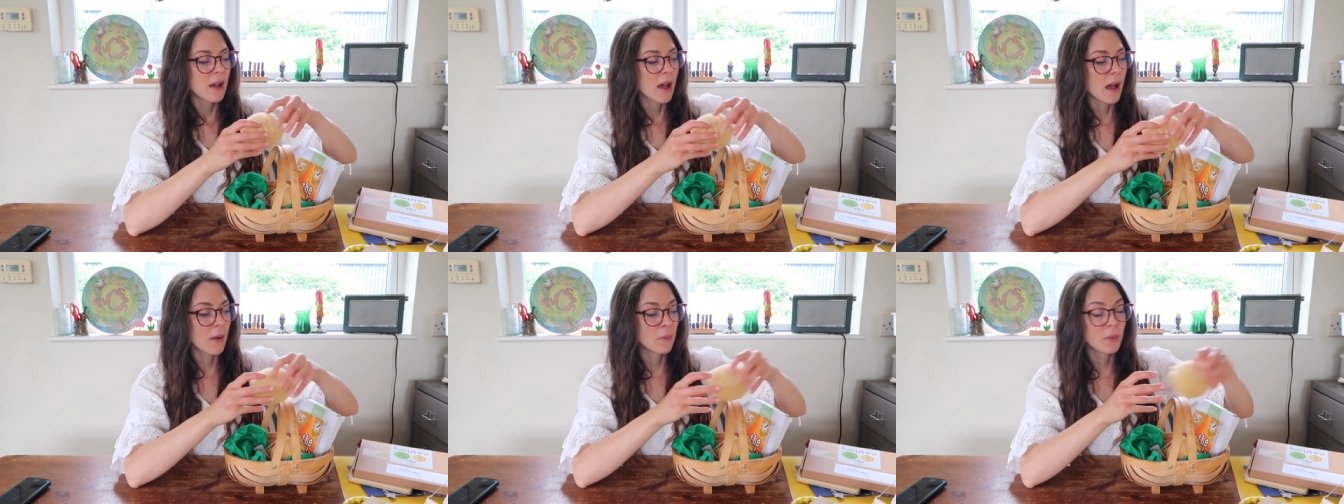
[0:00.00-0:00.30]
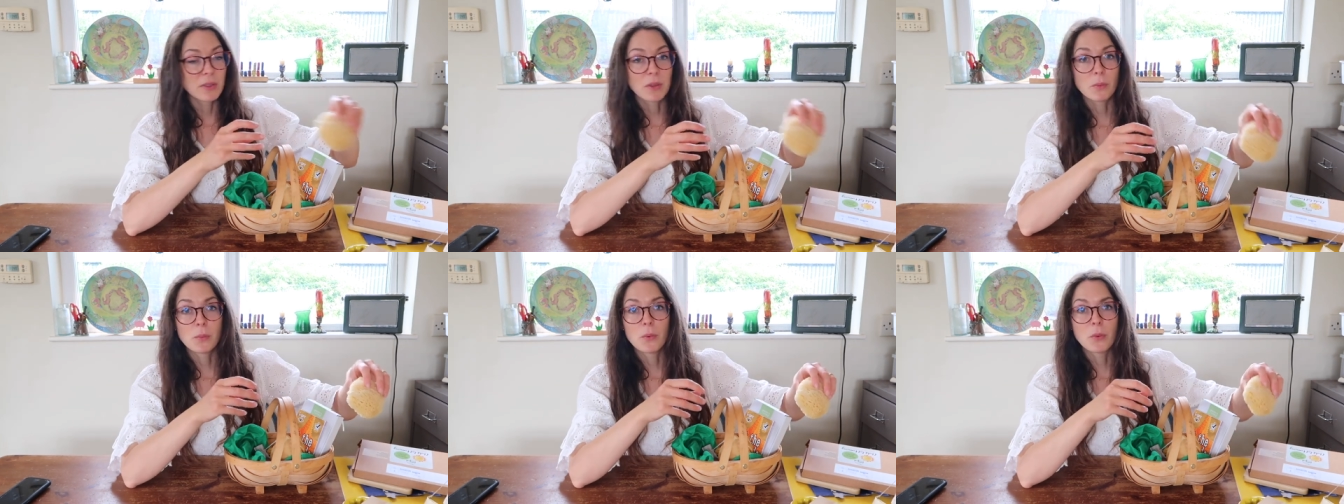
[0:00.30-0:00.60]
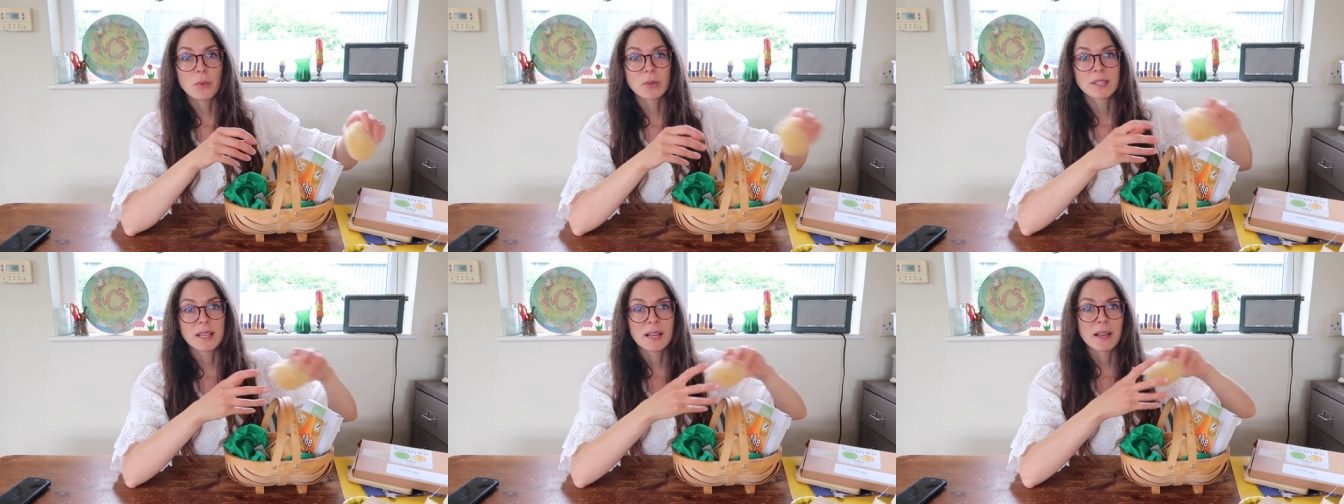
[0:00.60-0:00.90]
uh, with the
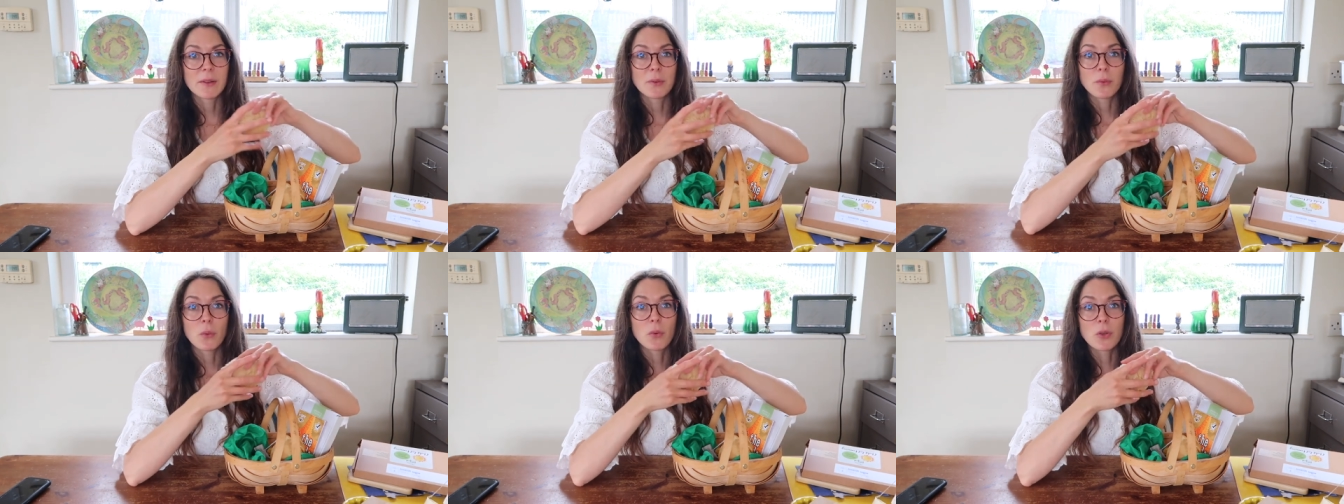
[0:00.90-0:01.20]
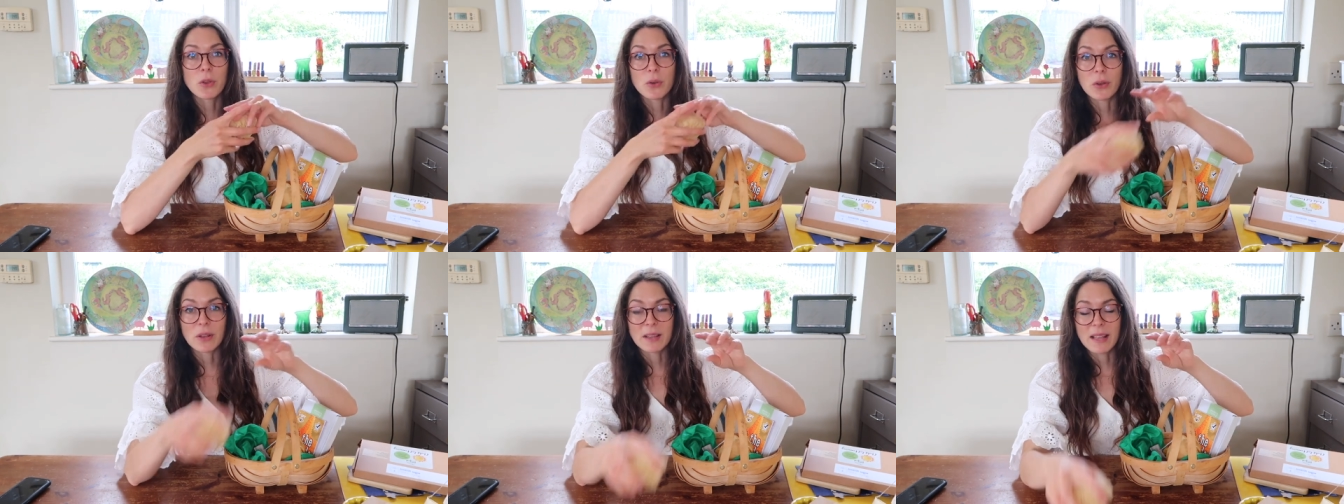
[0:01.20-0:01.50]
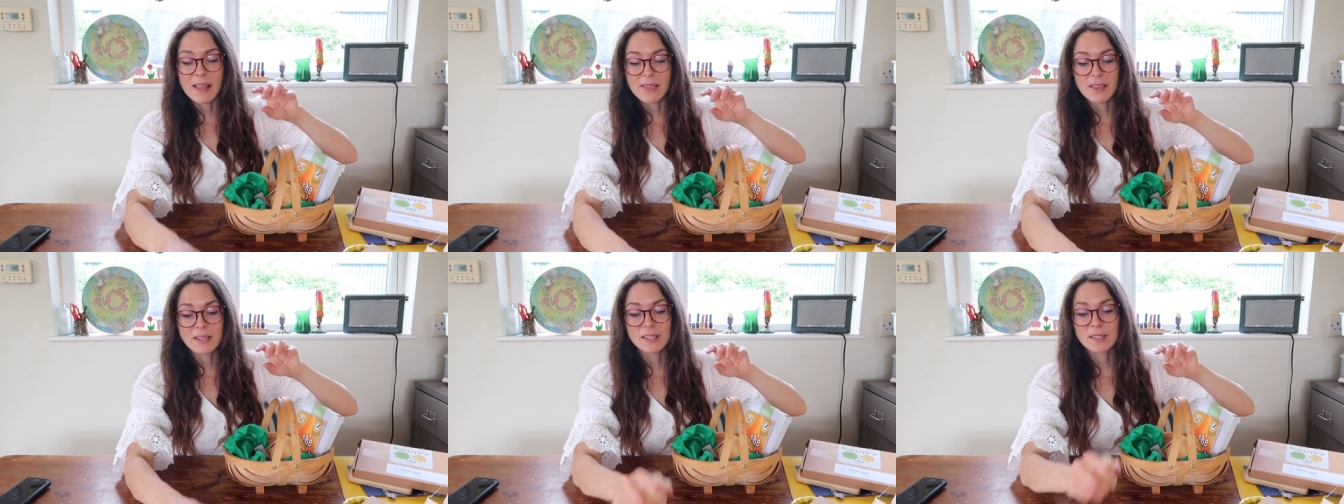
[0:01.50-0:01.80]
water or you could
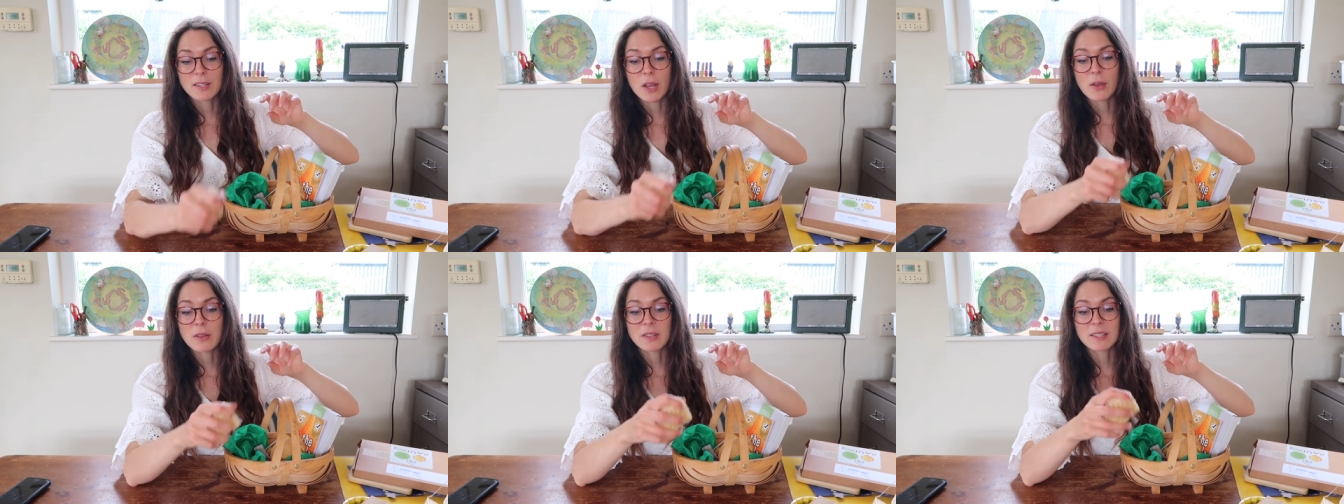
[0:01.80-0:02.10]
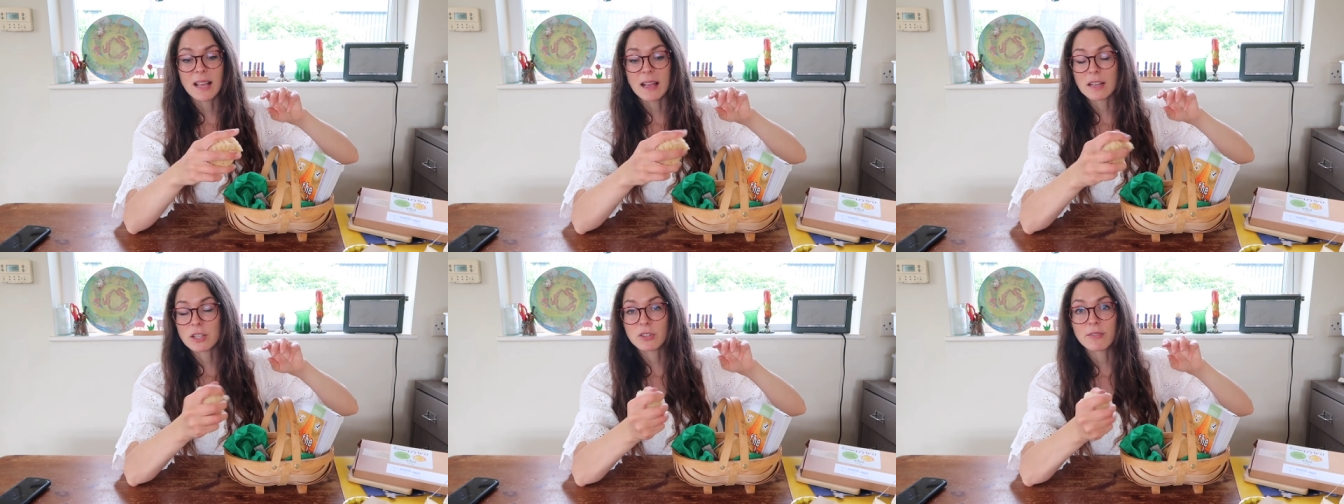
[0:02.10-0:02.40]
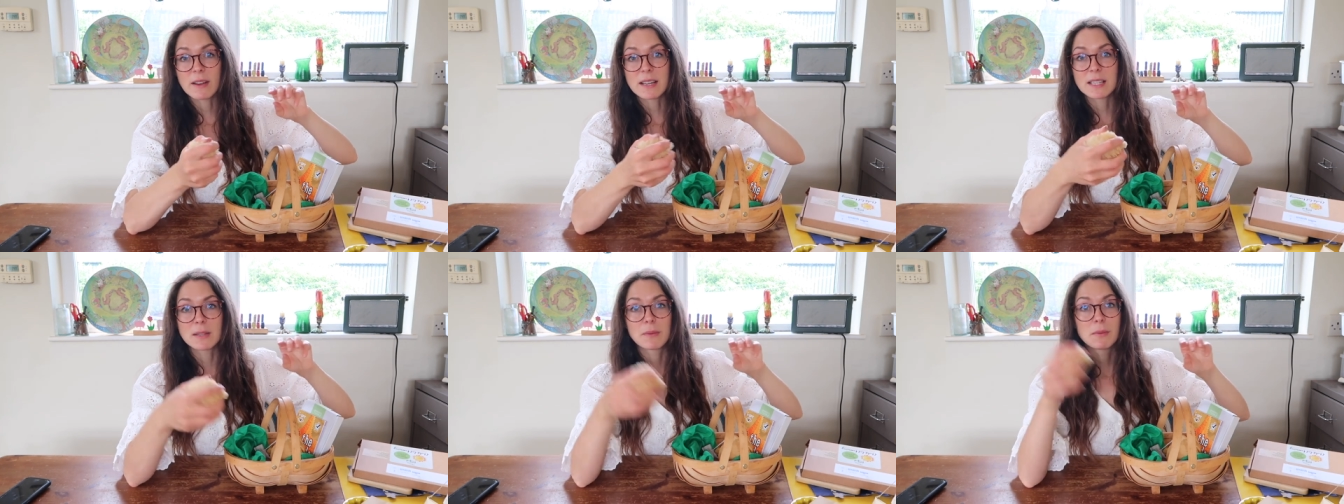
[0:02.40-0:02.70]
get this soap
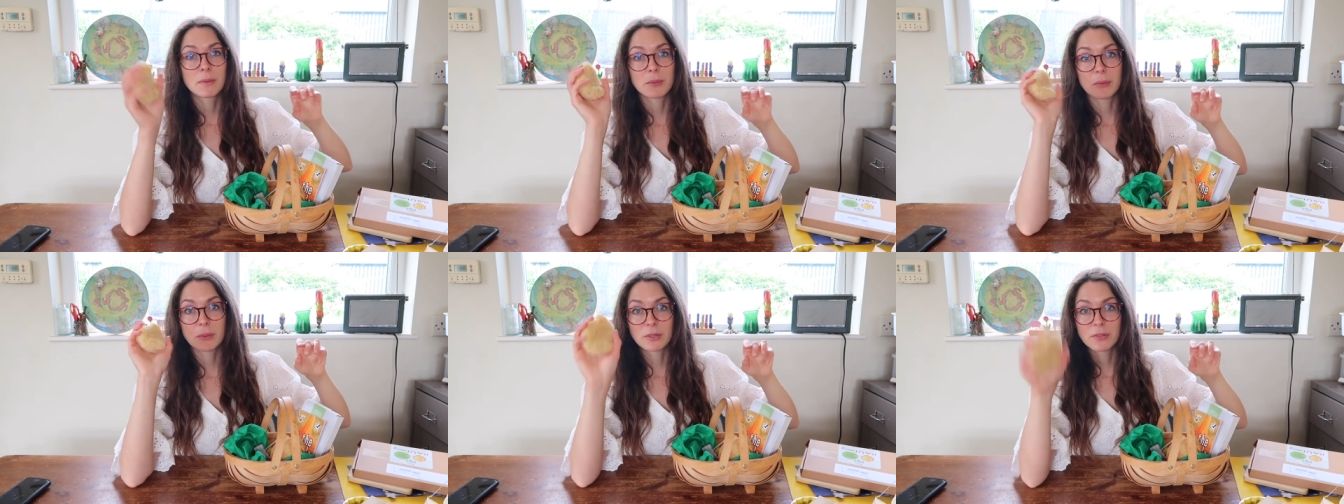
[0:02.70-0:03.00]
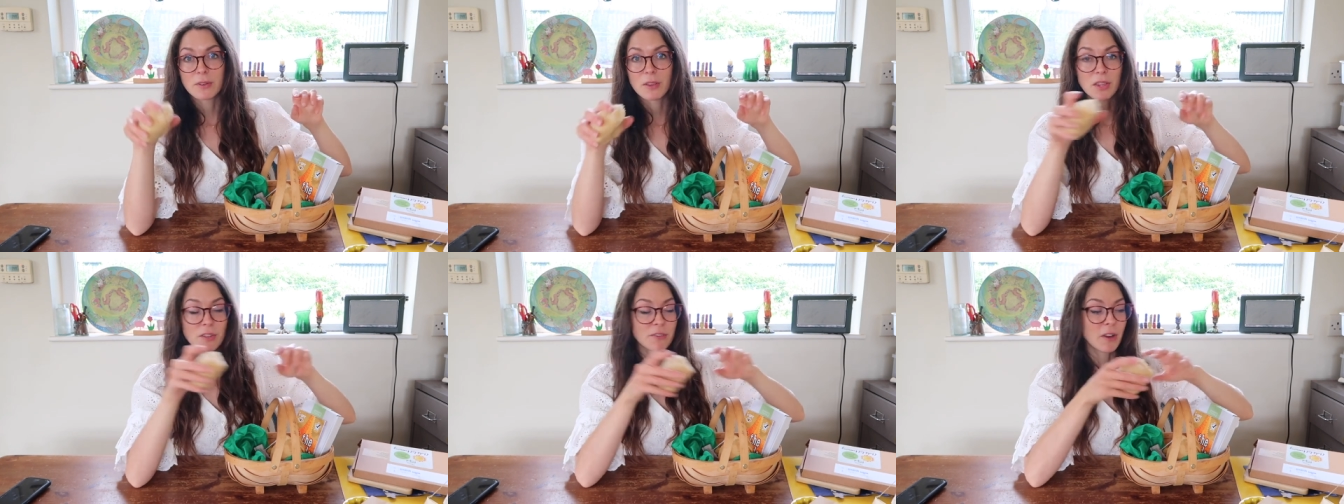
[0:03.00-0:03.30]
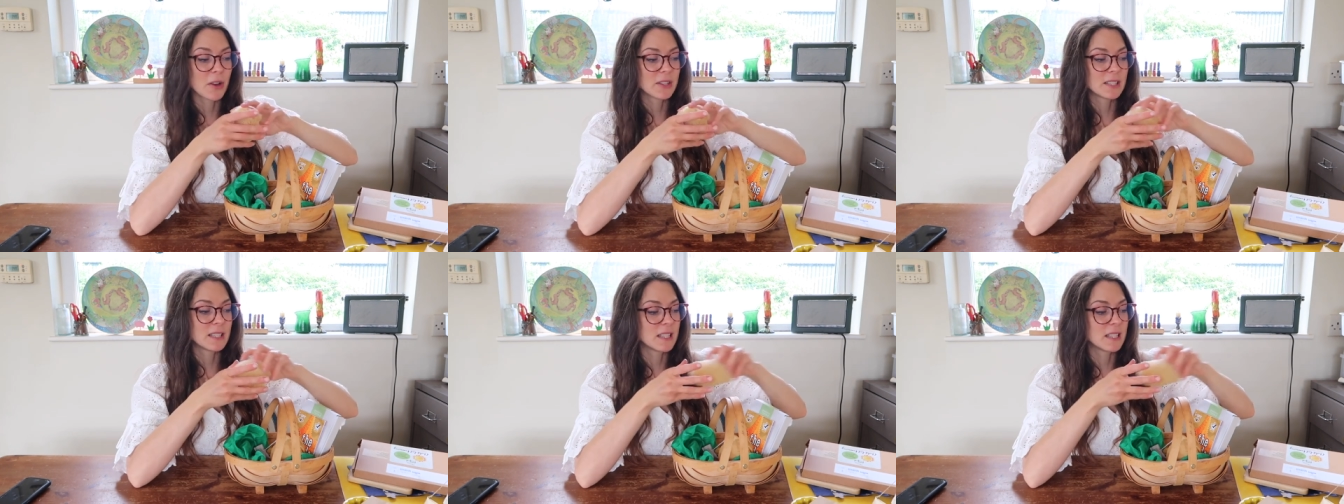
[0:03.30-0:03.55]
saturated with water and throw it